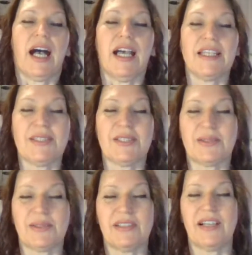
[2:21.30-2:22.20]
as
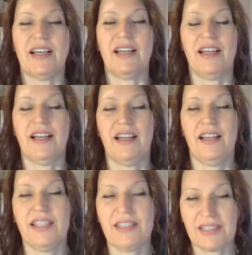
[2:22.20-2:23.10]
usual,
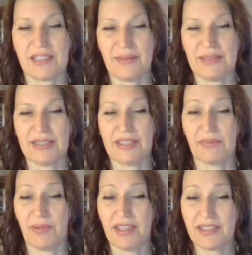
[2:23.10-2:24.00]
let's just come into
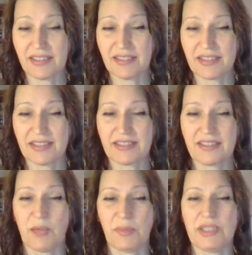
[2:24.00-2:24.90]
presence,
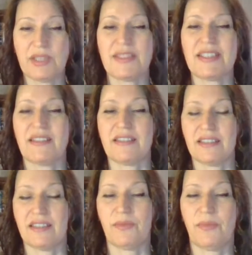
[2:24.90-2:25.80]
come into a
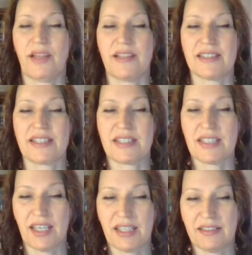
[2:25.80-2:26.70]
centered and balanced
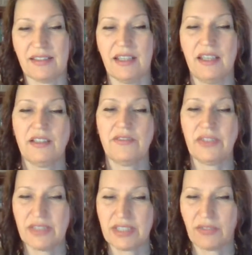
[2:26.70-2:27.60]
state.
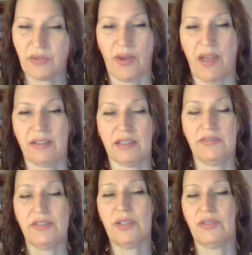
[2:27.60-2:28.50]
Feel yourself grounded.
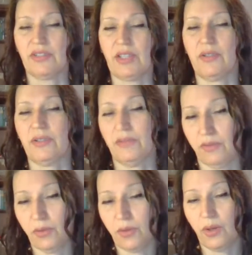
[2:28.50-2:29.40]
Feel your feet on the
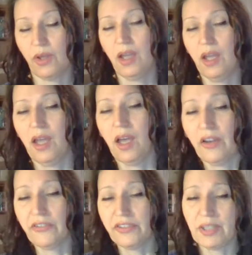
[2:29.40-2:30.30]
floor.
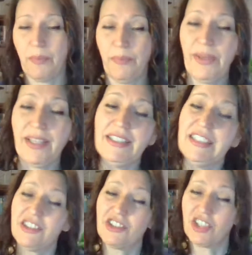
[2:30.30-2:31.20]
Feel your butt in
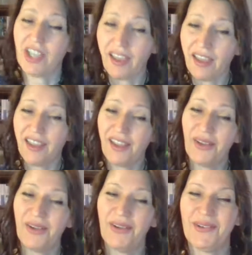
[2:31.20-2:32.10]
your chair,
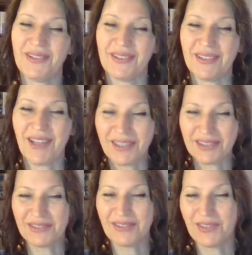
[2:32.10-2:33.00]
all alone on
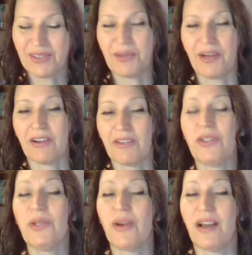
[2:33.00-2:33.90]
the floor, wherever
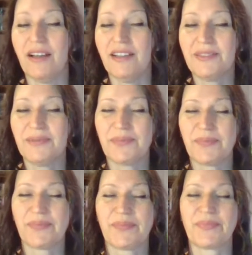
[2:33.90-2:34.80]
you are.
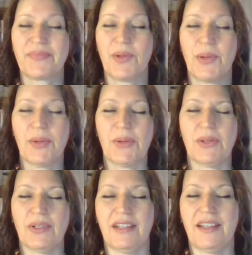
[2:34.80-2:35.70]
Oh, good.